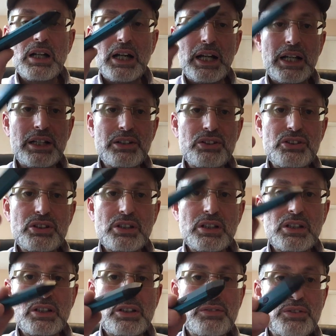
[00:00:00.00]
And
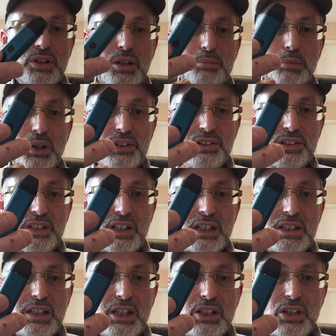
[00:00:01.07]
you've got a button
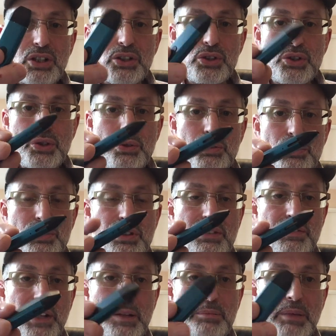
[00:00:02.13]
here that you can choose to
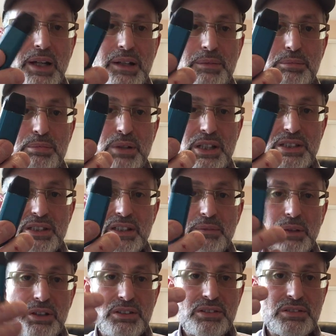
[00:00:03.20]
vape by pressing the
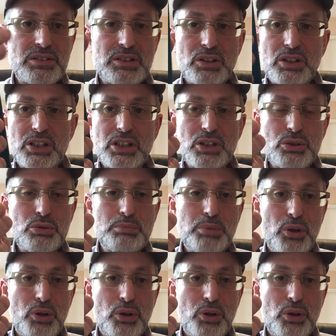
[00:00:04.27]
button. So you can do